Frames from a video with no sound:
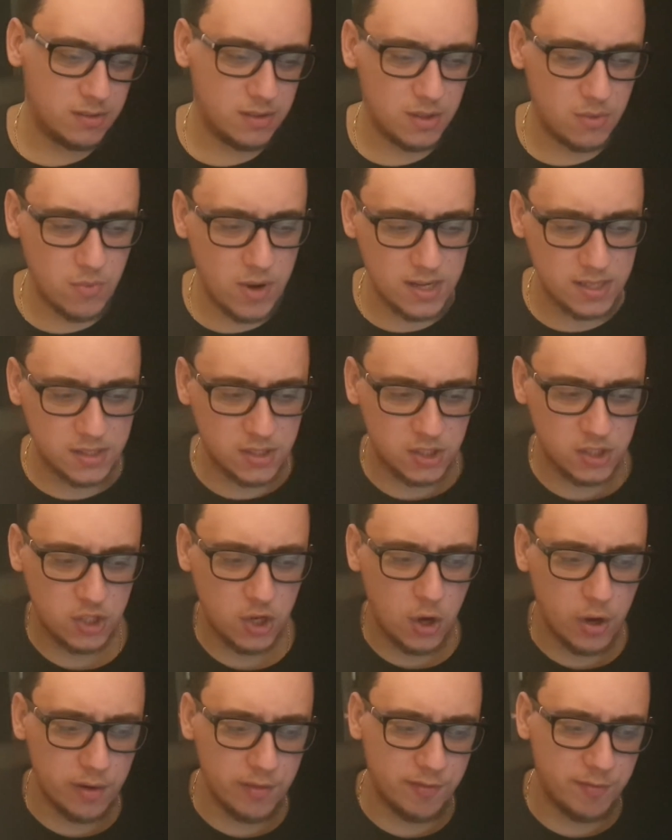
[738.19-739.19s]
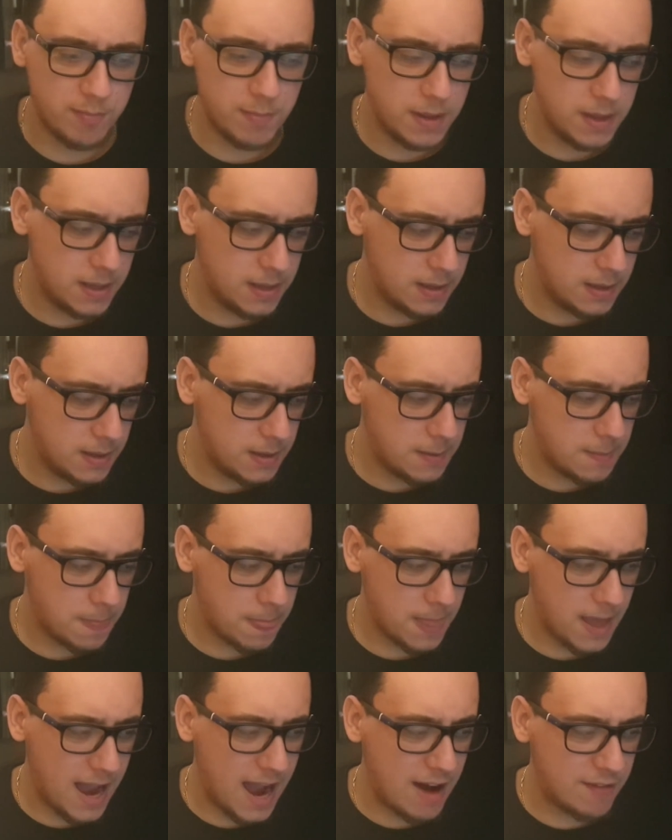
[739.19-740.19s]
The rest are sort of
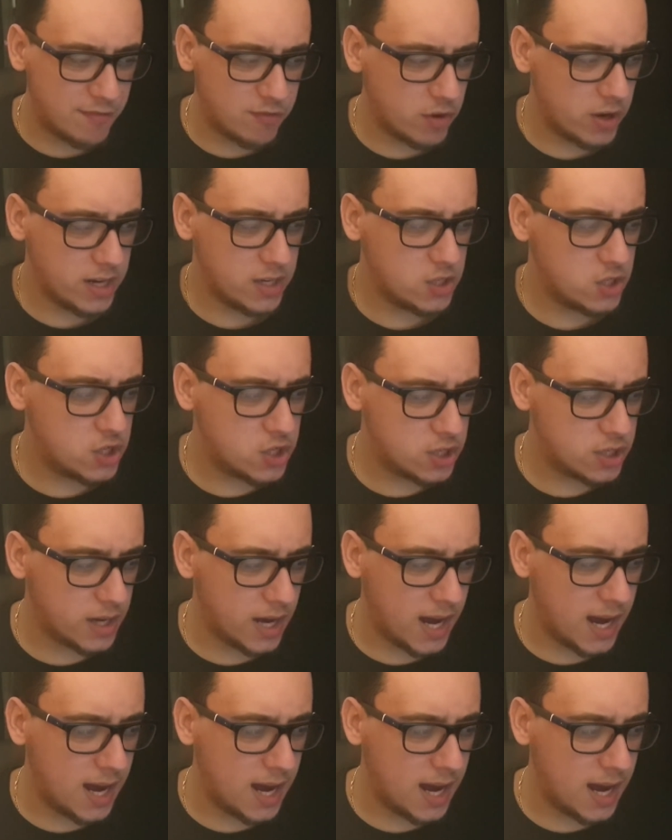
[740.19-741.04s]
average.